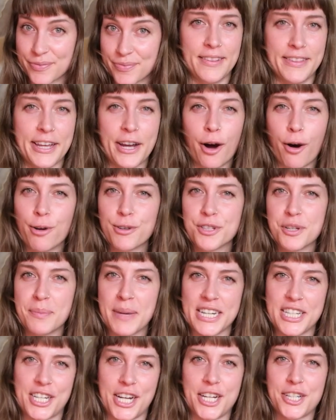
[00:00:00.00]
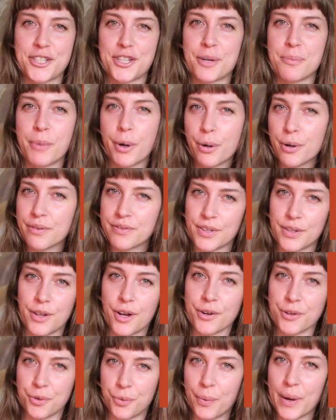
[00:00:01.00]
They also might change their motives
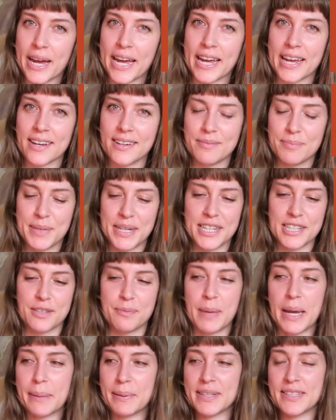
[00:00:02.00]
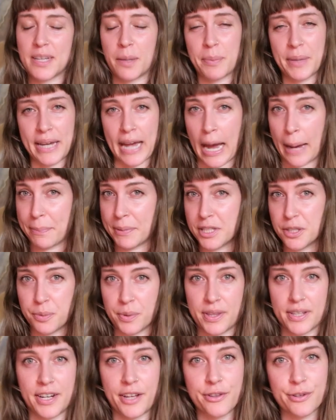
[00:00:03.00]
along the way because maybe something happens
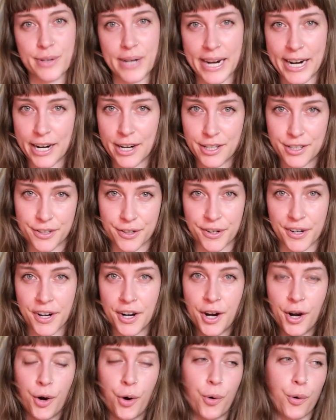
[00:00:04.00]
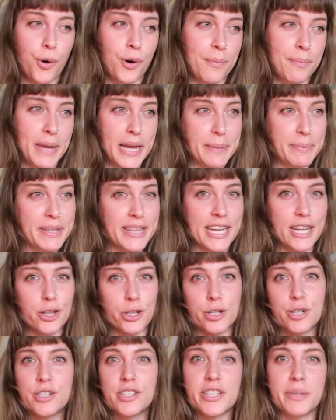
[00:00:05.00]
with another character or maybe they
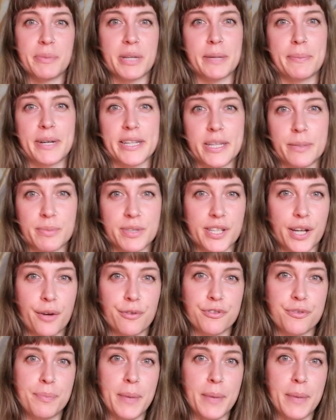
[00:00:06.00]
learn something about themselves.